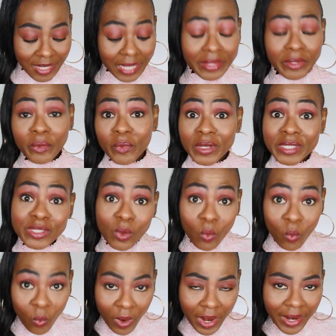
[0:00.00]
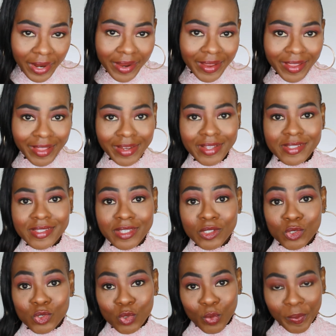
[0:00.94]
and the reason why it is
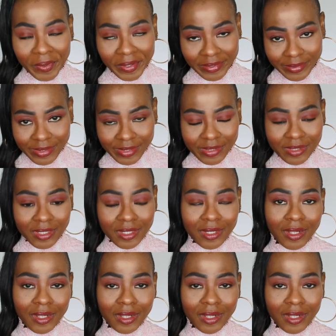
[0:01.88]
in two parts